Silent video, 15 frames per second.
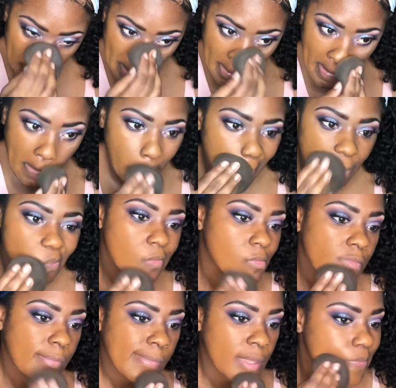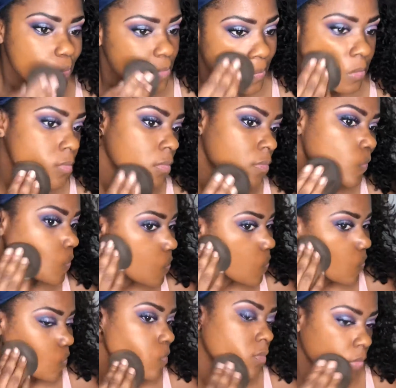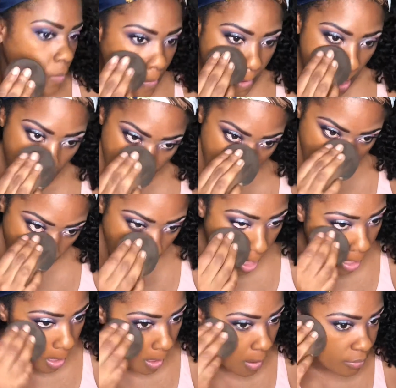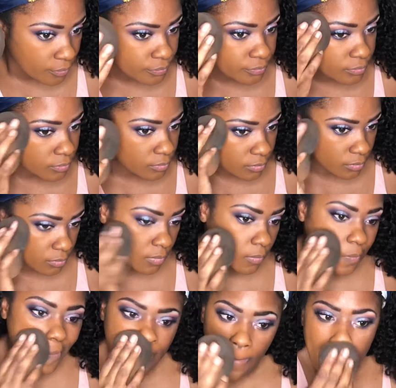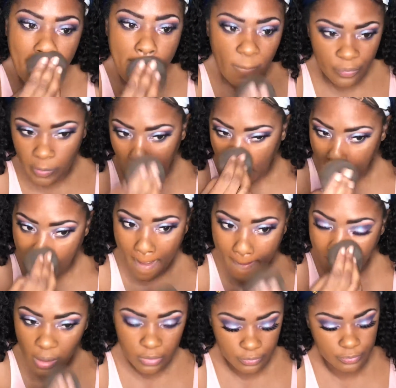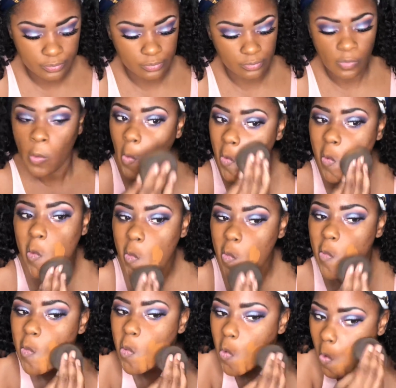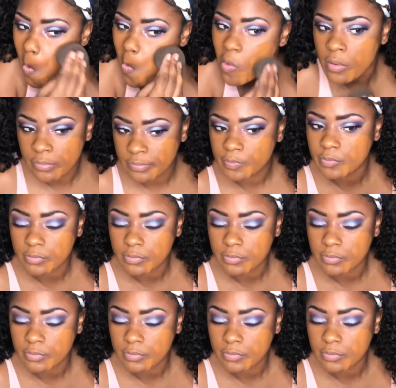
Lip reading: So we're gonna grab that 355 warm coconut. We're gonna go all over our face with a wet beauty blender.